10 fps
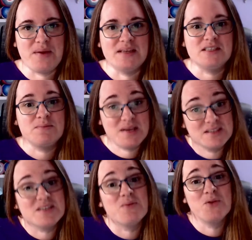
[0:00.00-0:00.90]
is
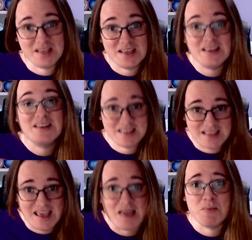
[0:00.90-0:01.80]
because I want to
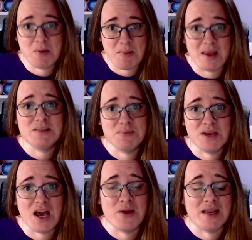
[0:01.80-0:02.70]
keep the momentum
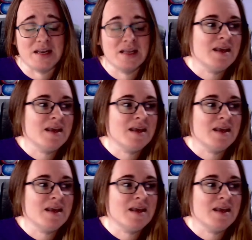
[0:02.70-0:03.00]
going.